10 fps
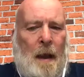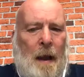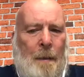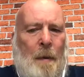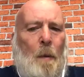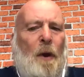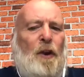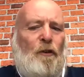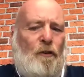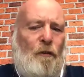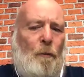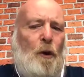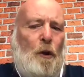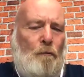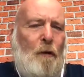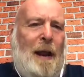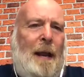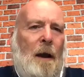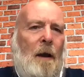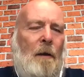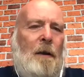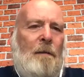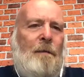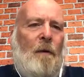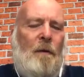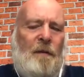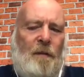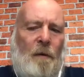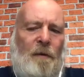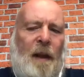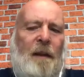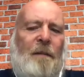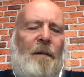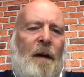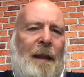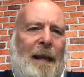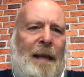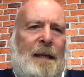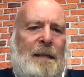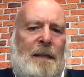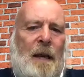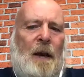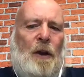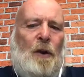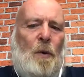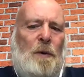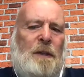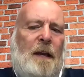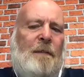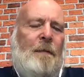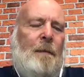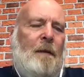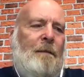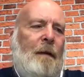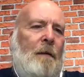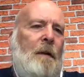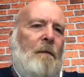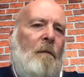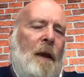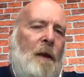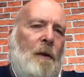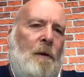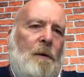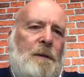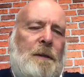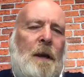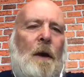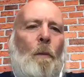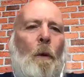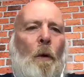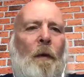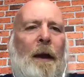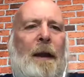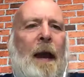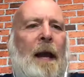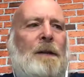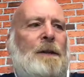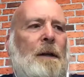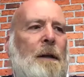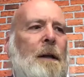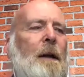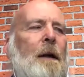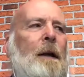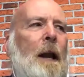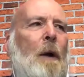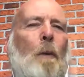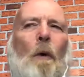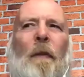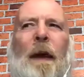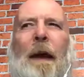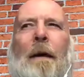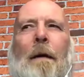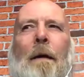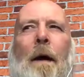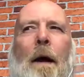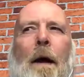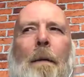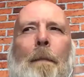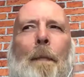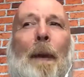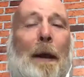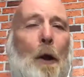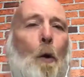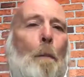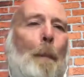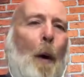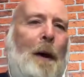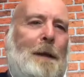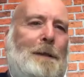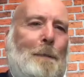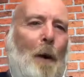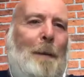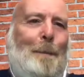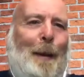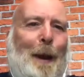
But what you really are looking for is to identify the leaders. You'll see from their voting records what they actually, what their political bias might